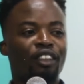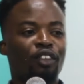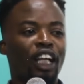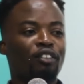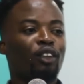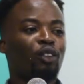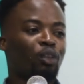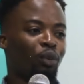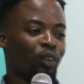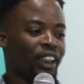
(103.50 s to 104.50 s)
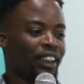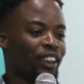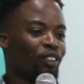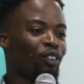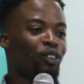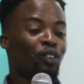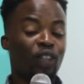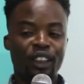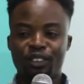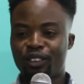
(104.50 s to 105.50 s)
If you have a good product and you don't
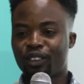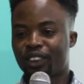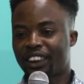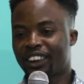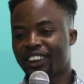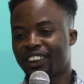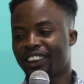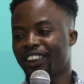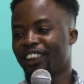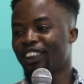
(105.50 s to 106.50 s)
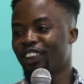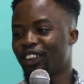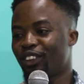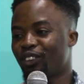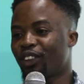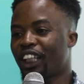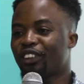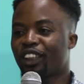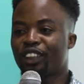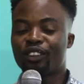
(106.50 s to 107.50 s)
know when to launch, you will
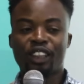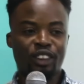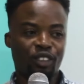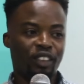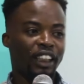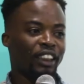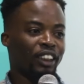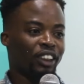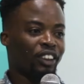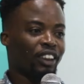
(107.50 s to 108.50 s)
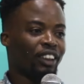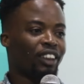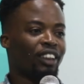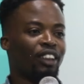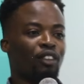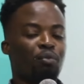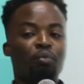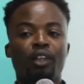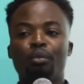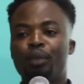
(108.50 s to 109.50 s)
actually go out of the industry.
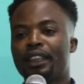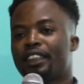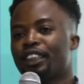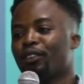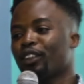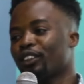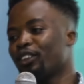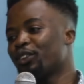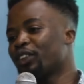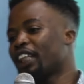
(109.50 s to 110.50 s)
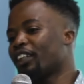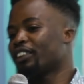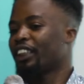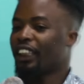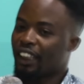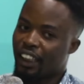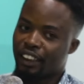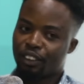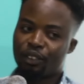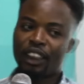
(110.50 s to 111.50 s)
BTC was on
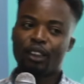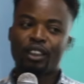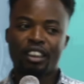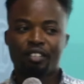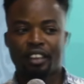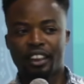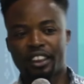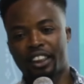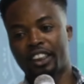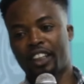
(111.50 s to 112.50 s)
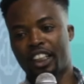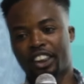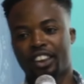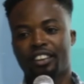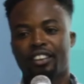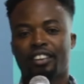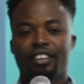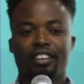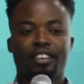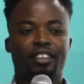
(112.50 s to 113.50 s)
2008 when there was a financial crash.
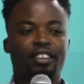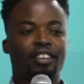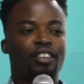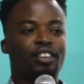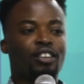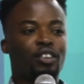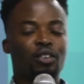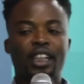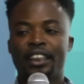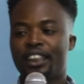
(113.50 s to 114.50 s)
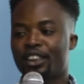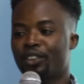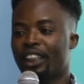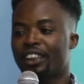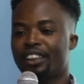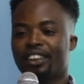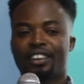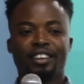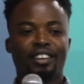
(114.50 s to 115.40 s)
Do we attest to that?